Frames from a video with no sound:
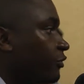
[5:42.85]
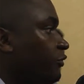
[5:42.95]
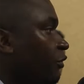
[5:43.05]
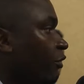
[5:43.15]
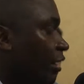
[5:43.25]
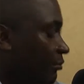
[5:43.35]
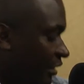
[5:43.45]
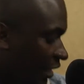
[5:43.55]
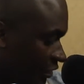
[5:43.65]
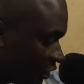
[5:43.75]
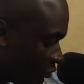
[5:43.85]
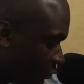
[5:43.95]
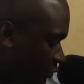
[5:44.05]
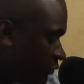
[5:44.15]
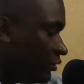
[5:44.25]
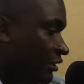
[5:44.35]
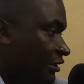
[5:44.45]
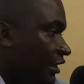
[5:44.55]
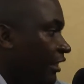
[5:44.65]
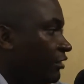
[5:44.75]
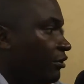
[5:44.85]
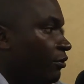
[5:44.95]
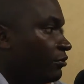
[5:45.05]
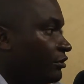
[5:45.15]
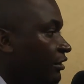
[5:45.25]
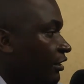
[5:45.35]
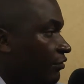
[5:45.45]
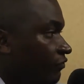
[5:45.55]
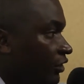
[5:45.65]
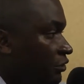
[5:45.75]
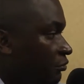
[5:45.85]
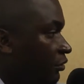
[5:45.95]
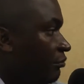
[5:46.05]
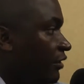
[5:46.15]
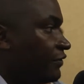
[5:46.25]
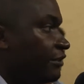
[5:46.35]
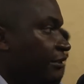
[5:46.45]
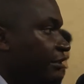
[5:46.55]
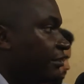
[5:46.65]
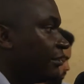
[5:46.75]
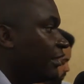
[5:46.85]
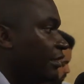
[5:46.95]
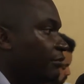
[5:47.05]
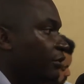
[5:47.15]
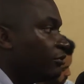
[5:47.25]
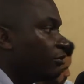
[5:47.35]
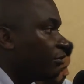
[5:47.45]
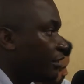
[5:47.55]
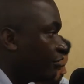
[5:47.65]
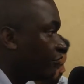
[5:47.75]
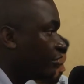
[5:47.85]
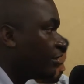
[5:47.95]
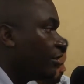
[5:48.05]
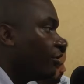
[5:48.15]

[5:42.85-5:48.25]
So, I mean, I get those tweets, I get those Facebook messages and emails or whatever.